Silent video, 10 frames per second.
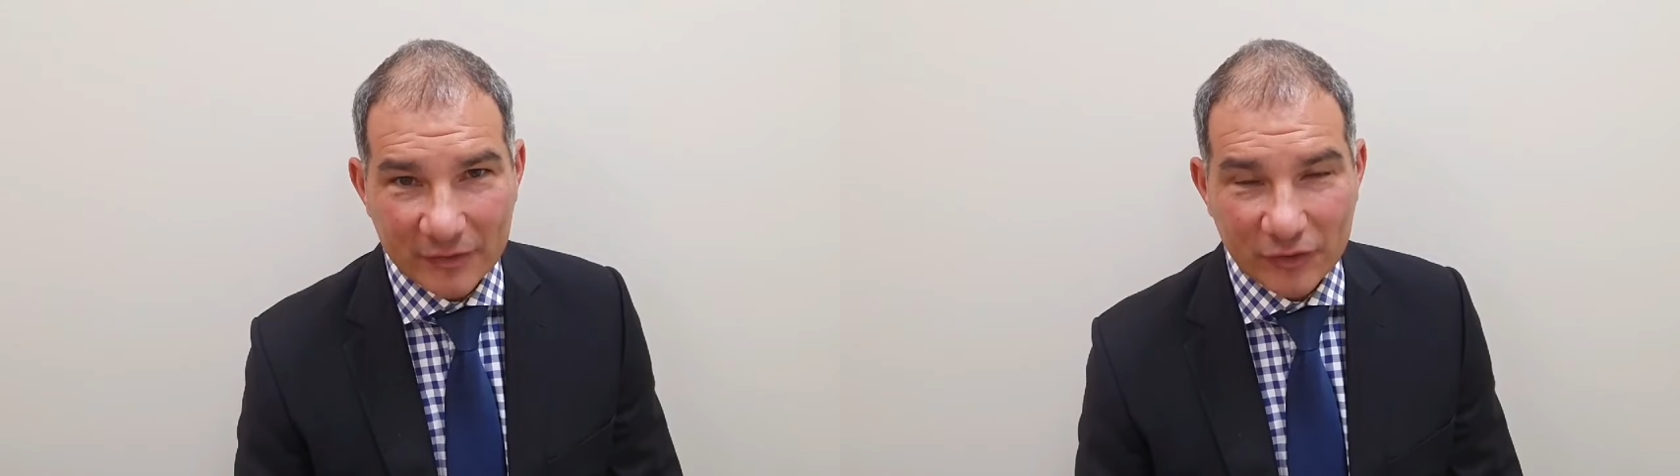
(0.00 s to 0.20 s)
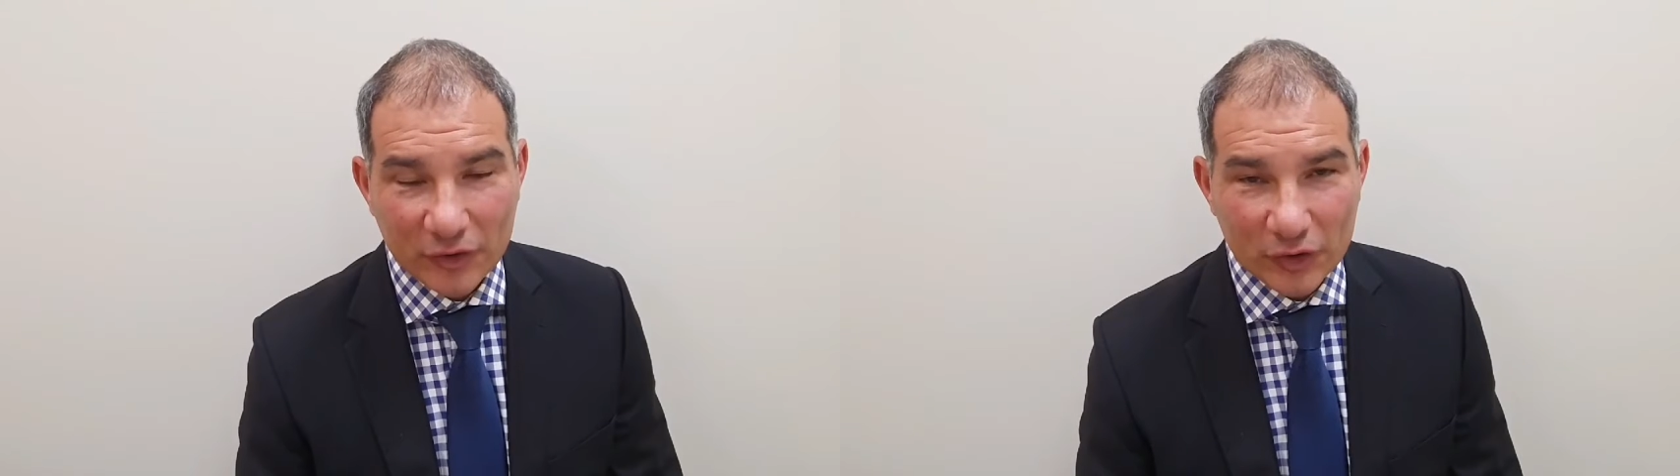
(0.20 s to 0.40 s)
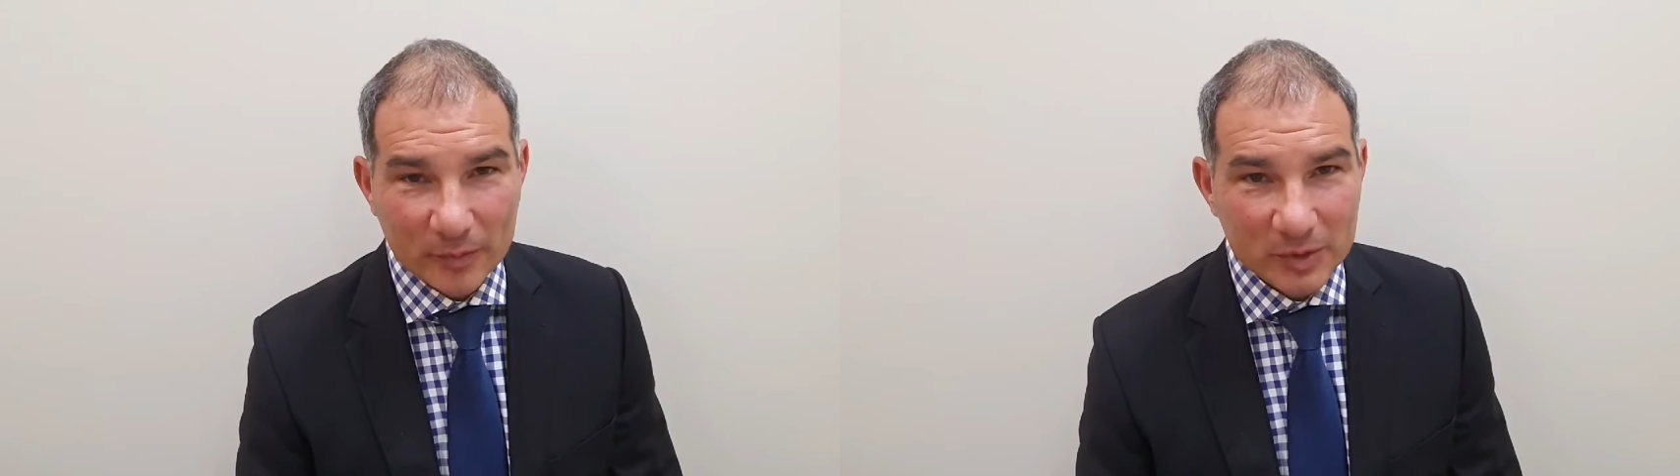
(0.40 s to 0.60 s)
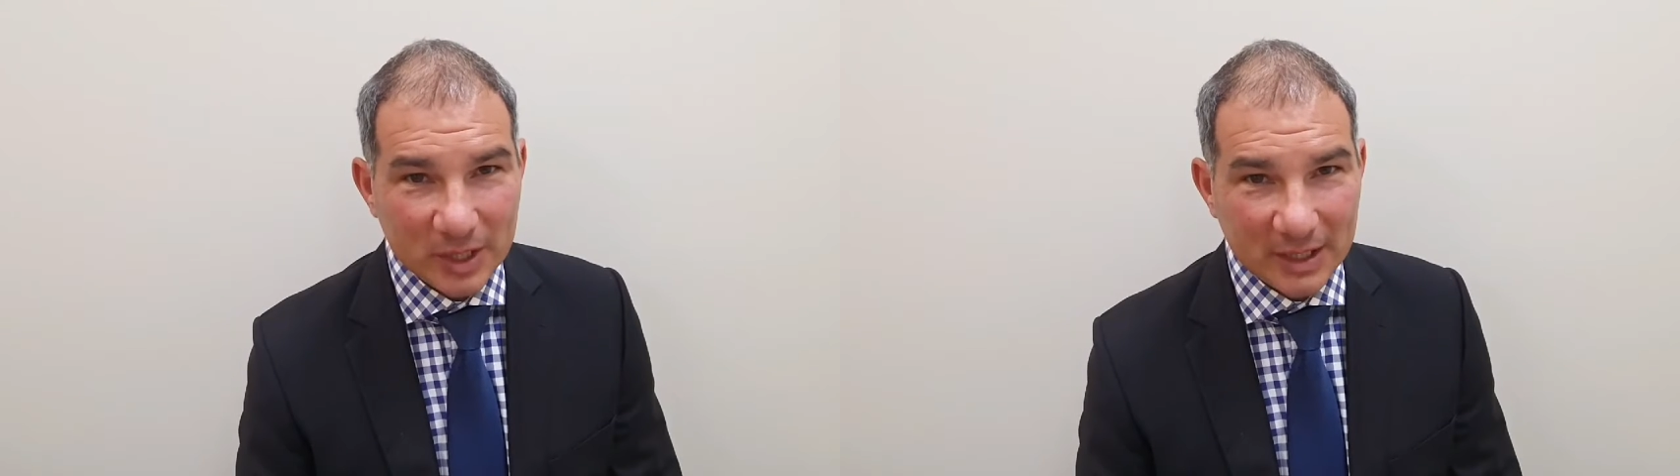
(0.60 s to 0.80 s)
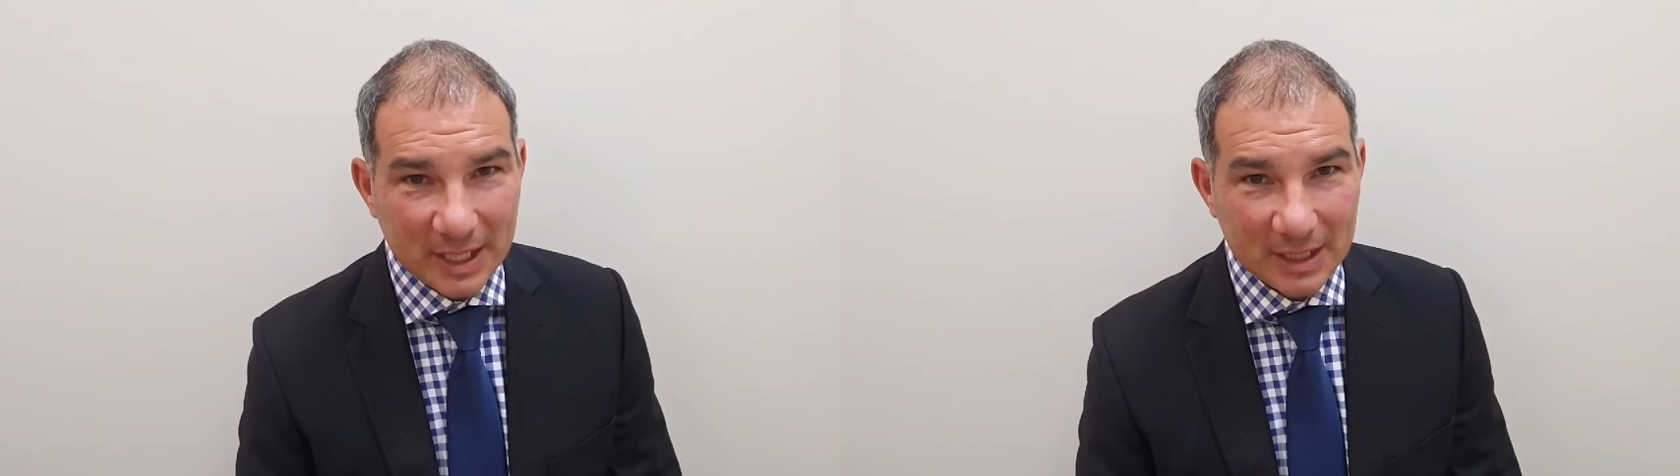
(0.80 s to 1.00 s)
terms
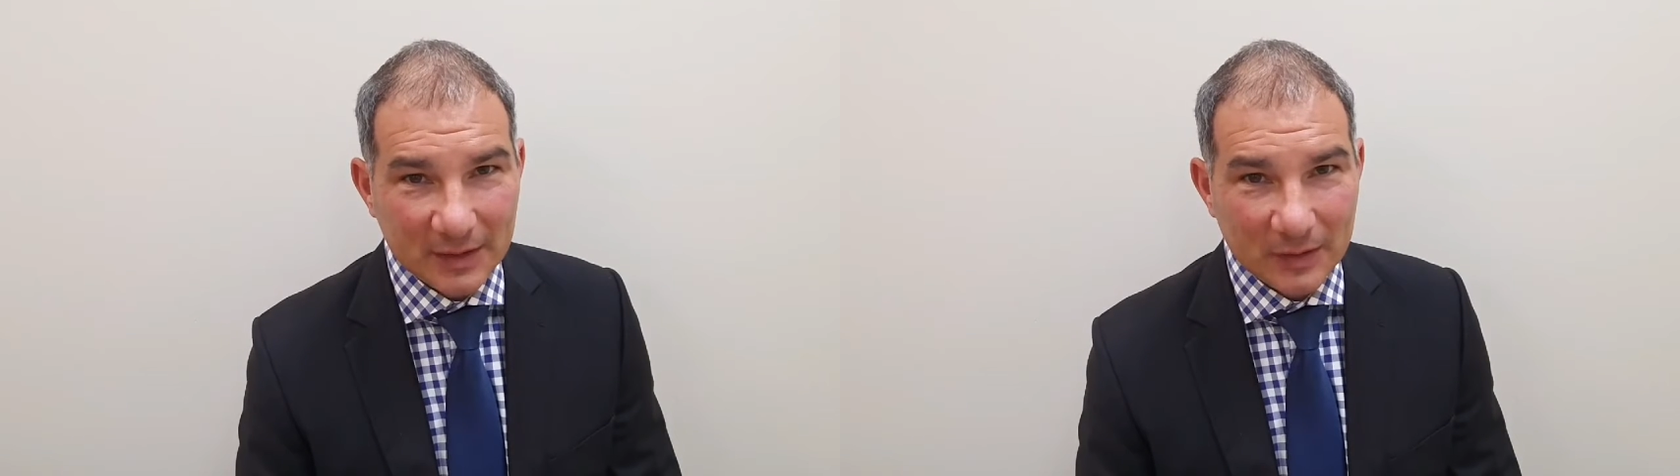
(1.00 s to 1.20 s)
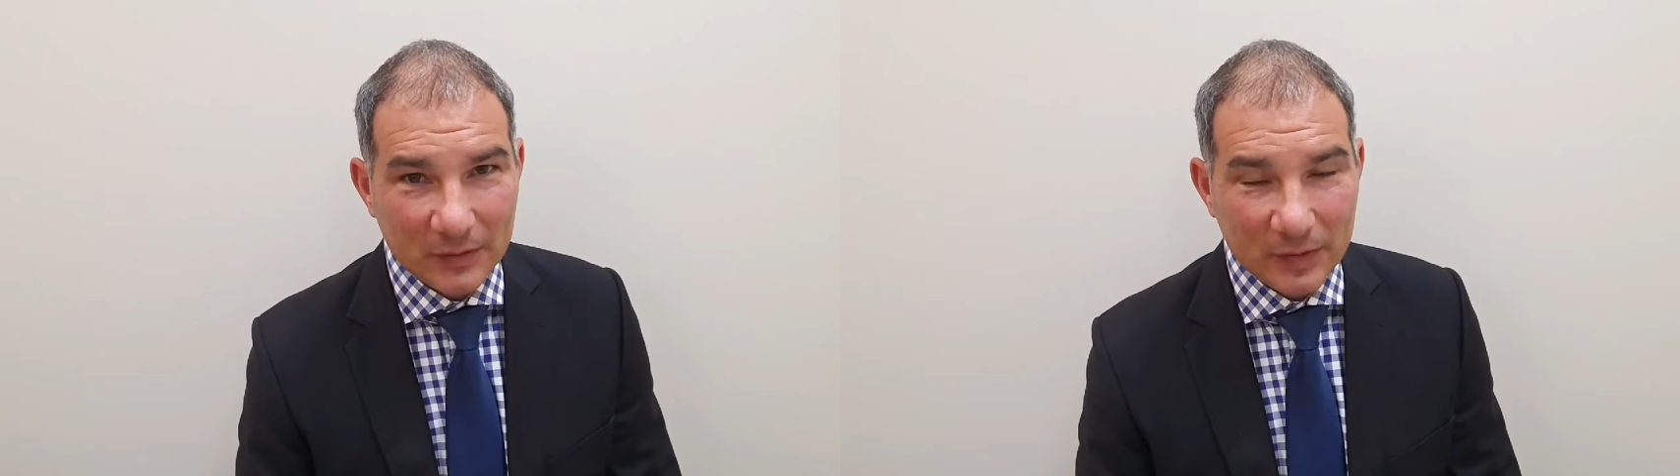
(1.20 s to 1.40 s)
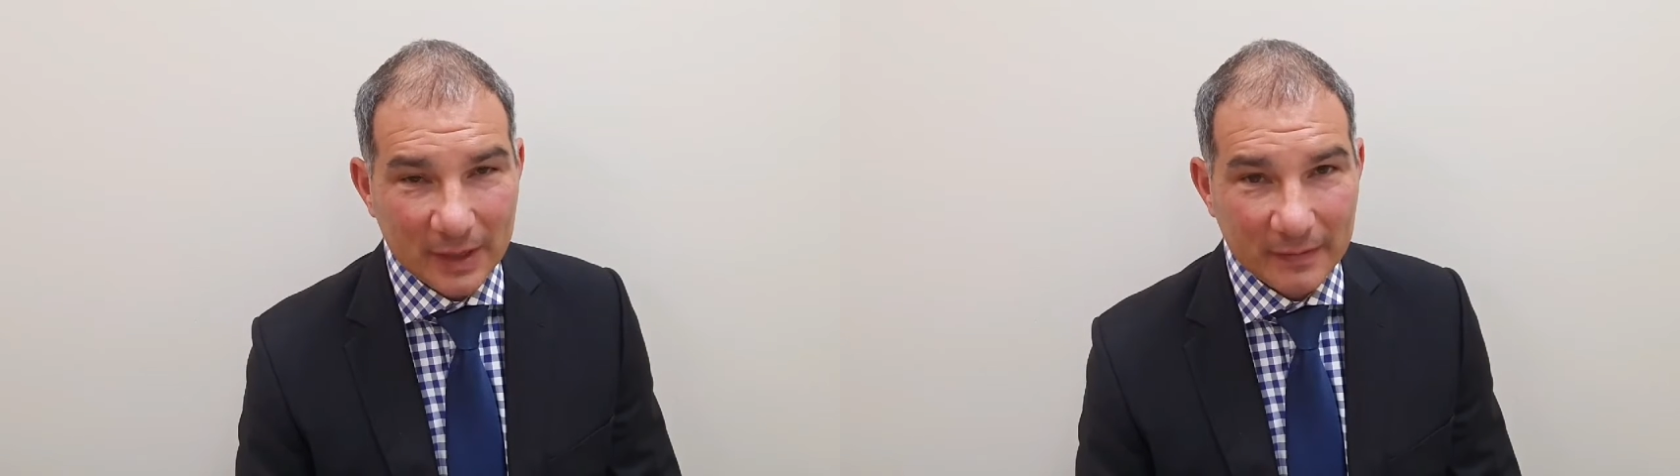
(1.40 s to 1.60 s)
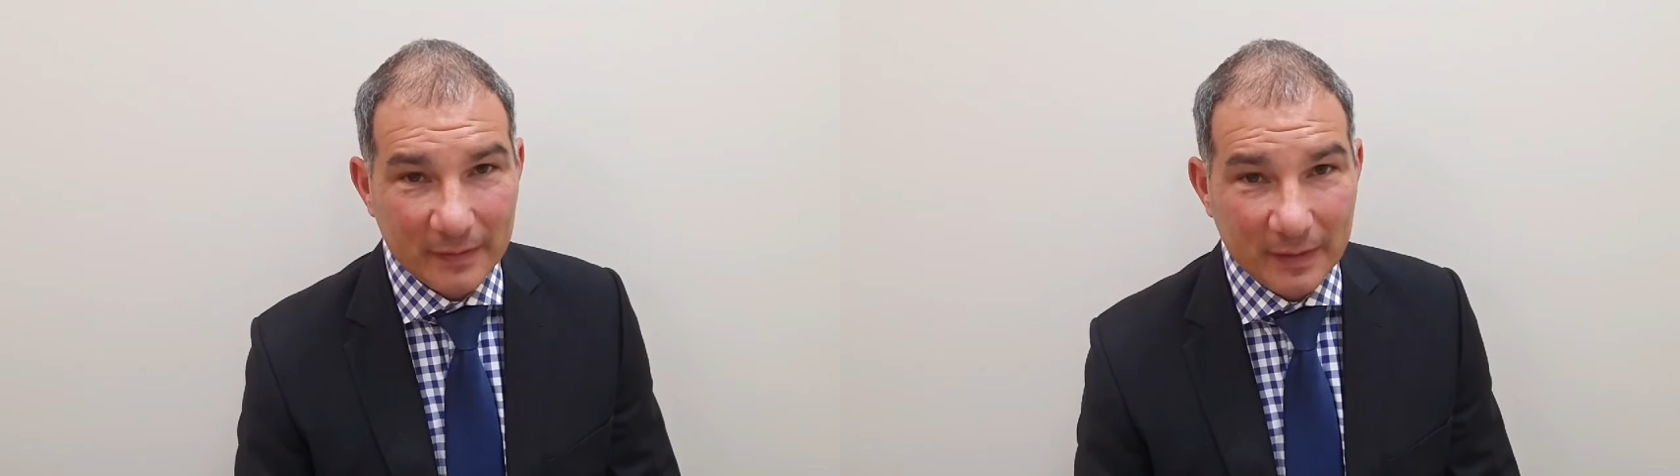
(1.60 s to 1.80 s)
like that in a contract?